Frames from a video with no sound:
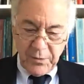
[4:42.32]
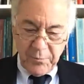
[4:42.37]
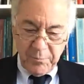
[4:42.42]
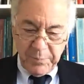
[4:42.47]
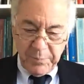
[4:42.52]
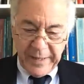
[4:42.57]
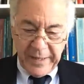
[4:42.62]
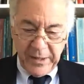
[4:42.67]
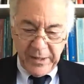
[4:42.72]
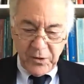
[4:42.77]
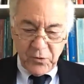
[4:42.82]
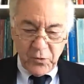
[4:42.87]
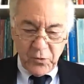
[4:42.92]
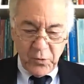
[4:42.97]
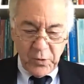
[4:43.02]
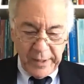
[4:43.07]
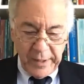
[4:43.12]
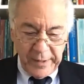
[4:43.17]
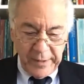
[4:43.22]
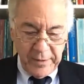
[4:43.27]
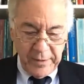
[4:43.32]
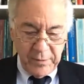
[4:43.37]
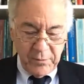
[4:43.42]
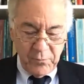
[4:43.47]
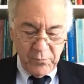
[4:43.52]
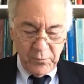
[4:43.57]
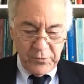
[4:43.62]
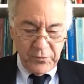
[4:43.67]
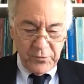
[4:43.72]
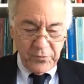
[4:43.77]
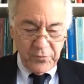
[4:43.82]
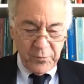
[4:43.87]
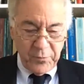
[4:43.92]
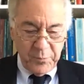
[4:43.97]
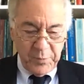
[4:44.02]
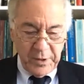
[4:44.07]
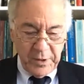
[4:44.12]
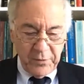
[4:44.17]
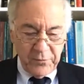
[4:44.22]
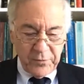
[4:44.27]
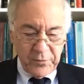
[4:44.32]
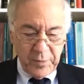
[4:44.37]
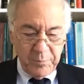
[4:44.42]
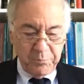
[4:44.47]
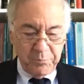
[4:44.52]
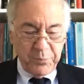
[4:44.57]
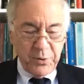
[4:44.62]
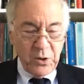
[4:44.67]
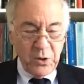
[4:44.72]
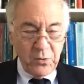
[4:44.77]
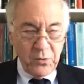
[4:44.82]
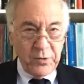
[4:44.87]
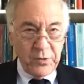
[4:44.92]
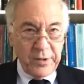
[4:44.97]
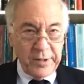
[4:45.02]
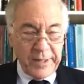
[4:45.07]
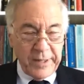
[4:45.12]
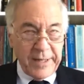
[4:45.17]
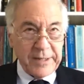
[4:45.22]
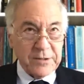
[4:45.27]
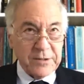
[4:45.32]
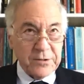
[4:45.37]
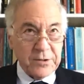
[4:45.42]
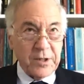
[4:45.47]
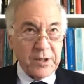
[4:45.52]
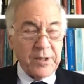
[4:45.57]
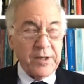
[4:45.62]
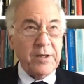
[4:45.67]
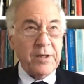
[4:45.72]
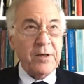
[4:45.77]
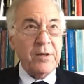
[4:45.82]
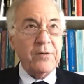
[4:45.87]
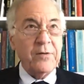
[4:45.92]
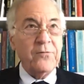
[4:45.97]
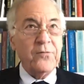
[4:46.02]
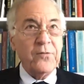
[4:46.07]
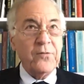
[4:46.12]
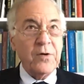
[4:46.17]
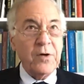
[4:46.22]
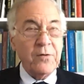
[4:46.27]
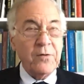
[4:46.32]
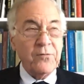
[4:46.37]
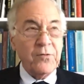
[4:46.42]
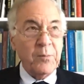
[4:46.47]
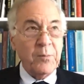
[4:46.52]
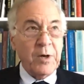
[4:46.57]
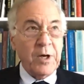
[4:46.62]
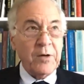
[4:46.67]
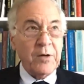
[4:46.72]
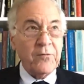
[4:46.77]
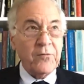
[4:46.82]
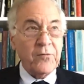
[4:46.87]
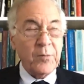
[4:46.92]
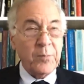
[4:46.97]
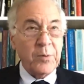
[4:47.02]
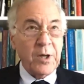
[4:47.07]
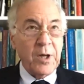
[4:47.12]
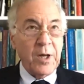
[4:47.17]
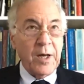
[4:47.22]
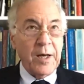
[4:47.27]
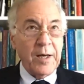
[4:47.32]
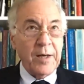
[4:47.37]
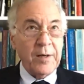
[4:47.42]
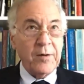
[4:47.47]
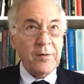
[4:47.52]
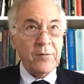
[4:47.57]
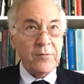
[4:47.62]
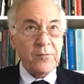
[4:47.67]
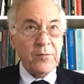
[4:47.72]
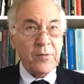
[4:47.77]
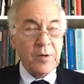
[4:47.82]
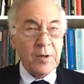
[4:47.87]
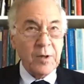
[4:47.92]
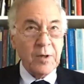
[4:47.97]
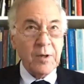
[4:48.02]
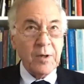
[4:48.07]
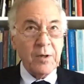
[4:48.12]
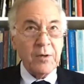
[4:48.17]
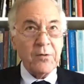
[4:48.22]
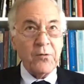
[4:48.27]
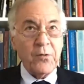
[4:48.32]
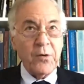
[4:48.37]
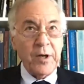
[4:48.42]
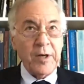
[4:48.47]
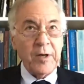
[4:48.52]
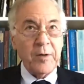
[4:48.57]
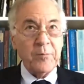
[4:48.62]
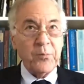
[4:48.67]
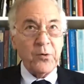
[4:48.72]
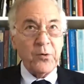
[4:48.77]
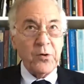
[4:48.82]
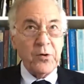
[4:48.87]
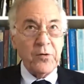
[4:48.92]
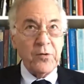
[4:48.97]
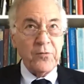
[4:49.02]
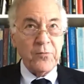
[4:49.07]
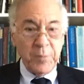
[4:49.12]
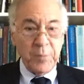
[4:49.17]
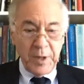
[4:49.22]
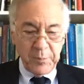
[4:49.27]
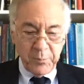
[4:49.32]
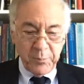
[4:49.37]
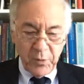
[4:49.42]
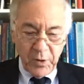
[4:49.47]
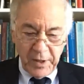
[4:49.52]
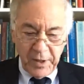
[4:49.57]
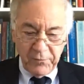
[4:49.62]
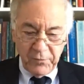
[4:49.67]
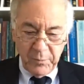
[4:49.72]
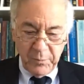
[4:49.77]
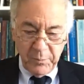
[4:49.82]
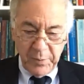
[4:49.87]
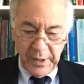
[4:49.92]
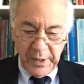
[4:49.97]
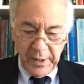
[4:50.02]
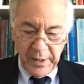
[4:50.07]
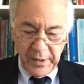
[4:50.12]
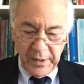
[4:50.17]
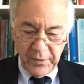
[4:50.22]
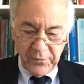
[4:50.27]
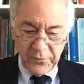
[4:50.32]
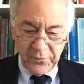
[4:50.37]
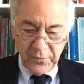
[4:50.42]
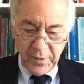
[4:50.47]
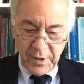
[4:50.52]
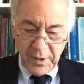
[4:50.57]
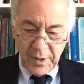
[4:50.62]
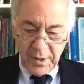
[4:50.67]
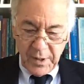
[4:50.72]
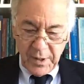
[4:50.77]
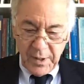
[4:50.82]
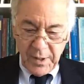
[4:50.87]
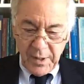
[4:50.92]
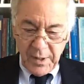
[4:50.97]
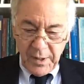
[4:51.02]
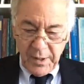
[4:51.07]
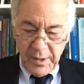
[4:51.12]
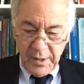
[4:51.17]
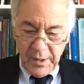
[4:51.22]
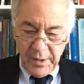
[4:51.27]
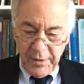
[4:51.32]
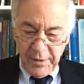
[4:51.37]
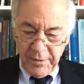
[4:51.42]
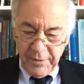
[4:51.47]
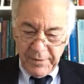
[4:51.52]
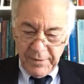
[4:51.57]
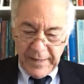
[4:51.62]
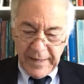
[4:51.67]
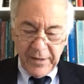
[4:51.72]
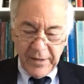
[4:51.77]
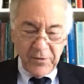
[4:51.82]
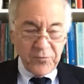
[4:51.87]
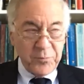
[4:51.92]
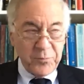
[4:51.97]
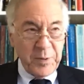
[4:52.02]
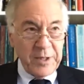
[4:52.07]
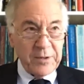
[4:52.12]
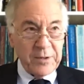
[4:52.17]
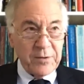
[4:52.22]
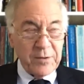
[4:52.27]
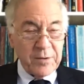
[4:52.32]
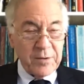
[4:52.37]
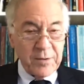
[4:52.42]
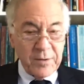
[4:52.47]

bank credit, which is the biggest component actually of the money supply, is credit produced by private banks, that has been